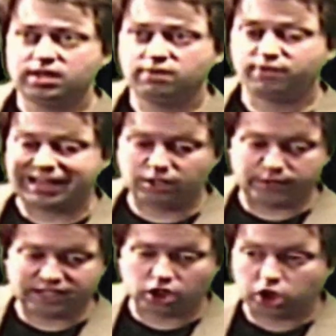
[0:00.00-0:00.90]
Following
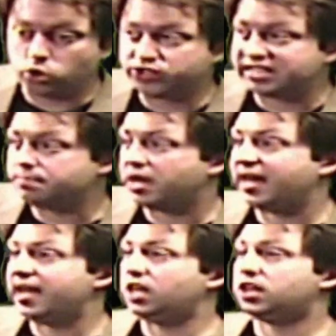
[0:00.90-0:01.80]
closely
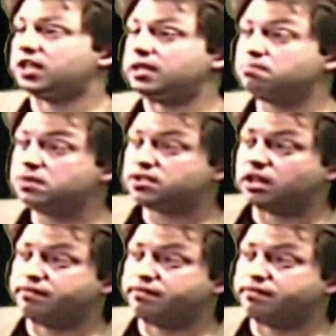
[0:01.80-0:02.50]
behind themes of,